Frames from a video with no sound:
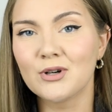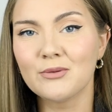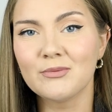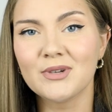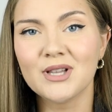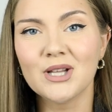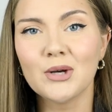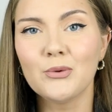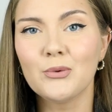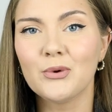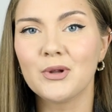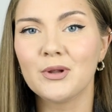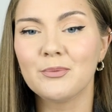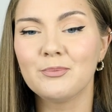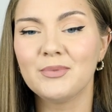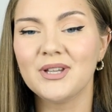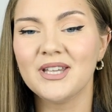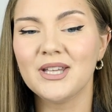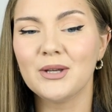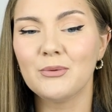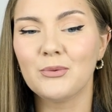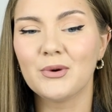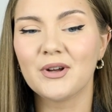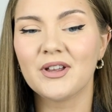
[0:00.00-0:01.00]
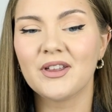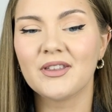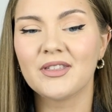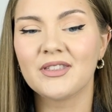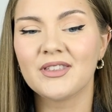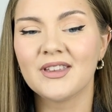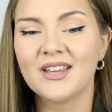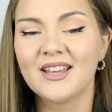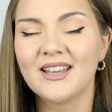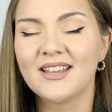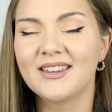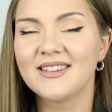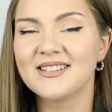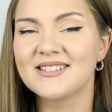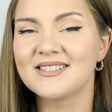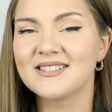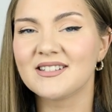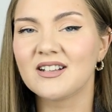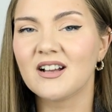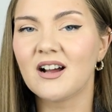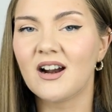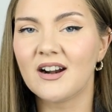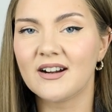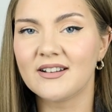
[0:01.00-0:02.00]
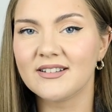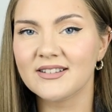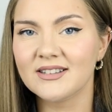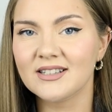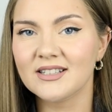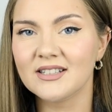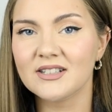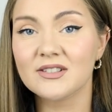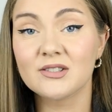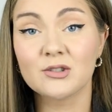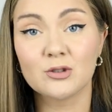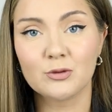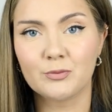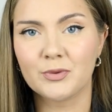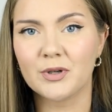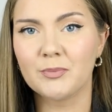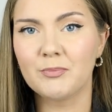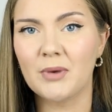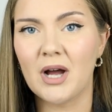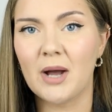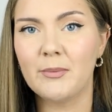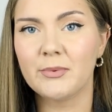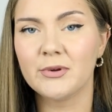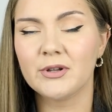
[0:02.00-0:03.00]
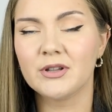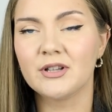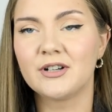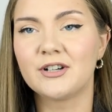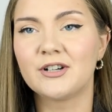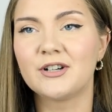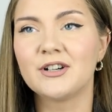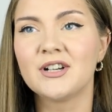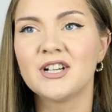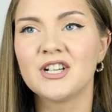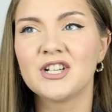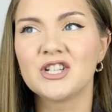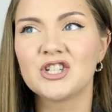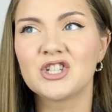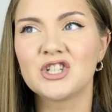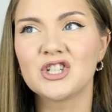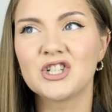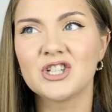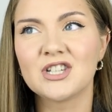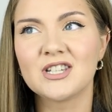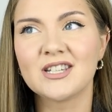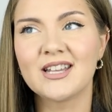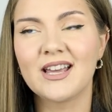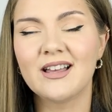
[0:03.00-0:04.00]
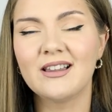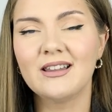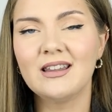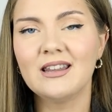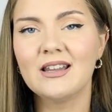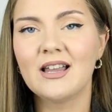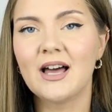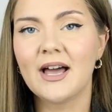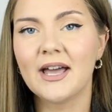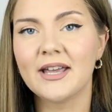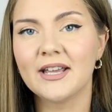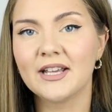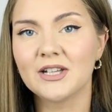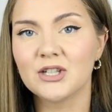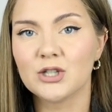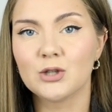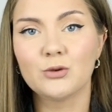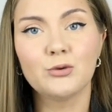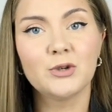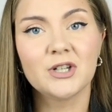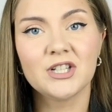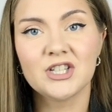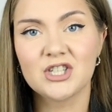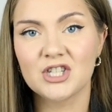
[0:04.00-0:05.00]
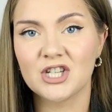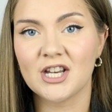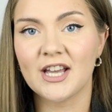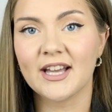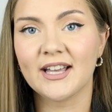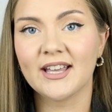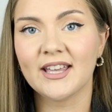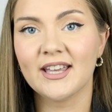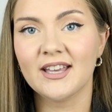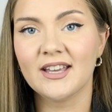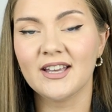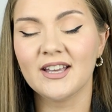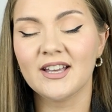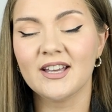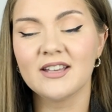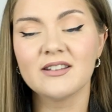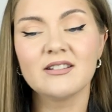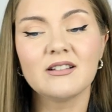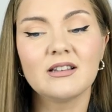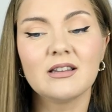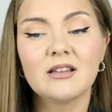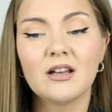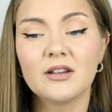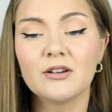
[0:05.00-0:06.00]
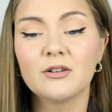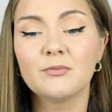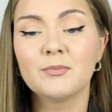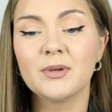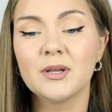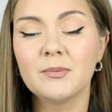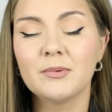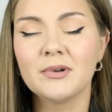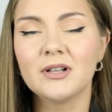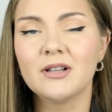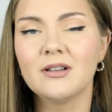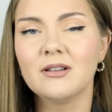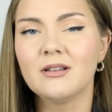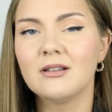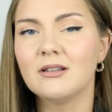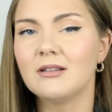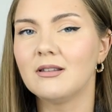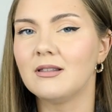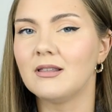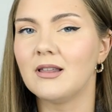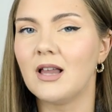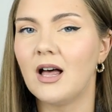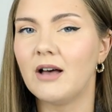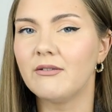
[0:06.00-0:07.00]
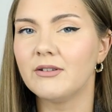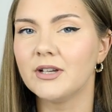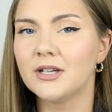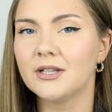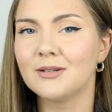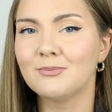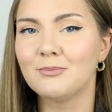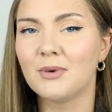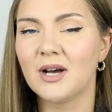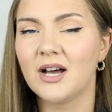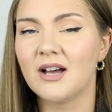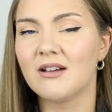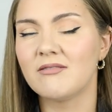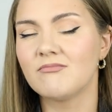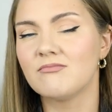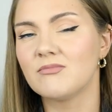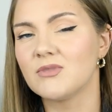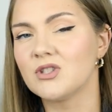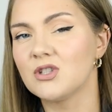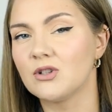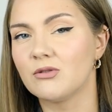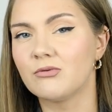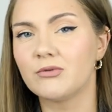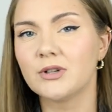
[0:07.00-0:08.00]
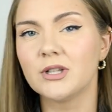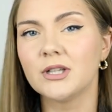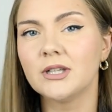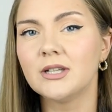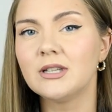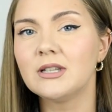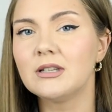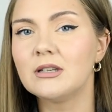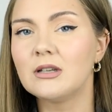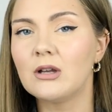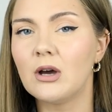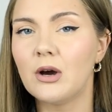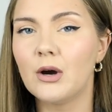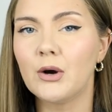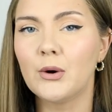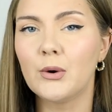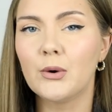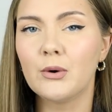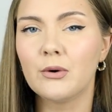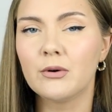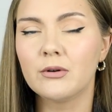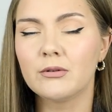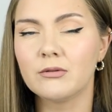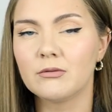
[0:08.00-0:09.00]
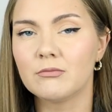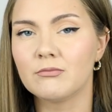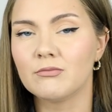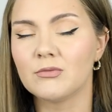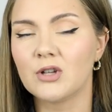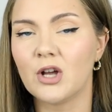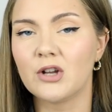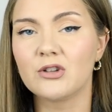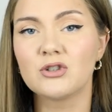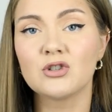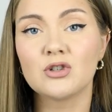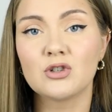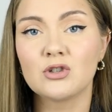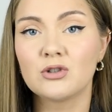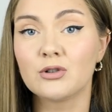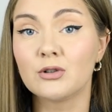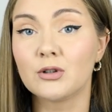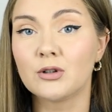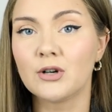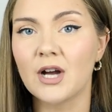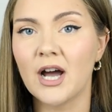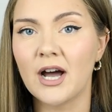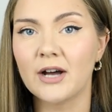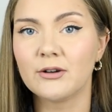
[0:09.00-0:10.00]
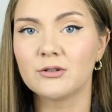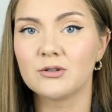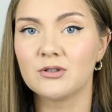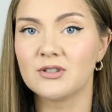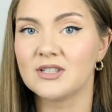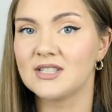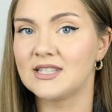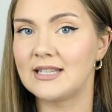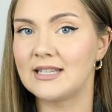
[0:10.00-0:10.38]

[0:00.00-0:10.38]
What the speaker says: formula will be with this currently super popular Chanel-like tweed jacket. A lot of people love it, but don't really know, not sure how to